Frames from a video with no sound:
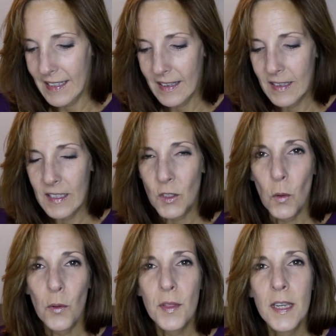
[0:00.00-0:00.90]
this
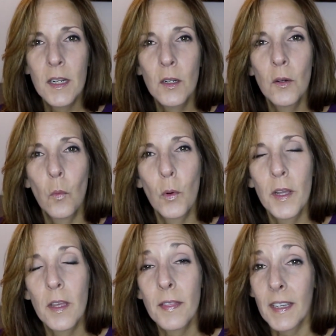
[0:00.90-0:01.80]
whole thing
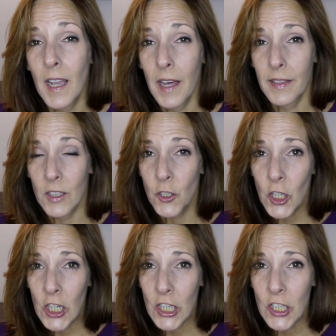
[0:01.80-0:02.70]
with the Catholic
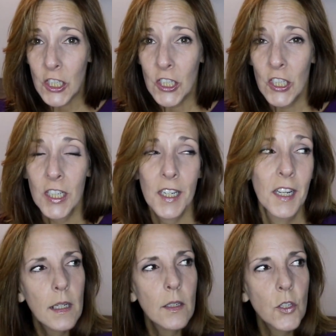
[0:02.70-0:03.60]
Church,
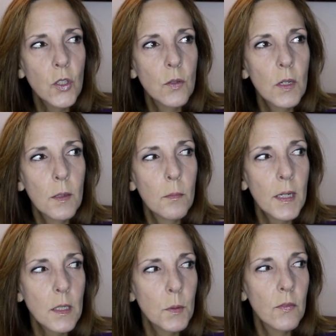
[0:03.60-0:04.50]
and it just, it
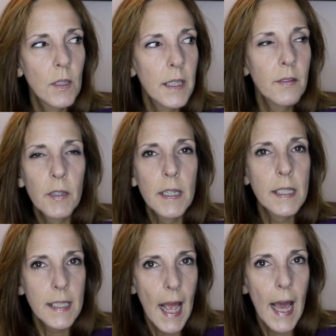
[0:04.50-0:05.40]
makes me very, very
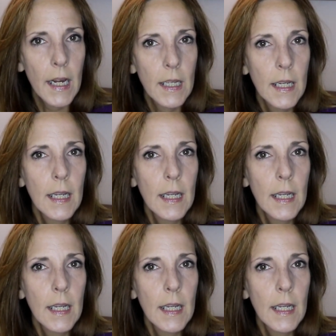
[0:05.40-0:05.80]
sad.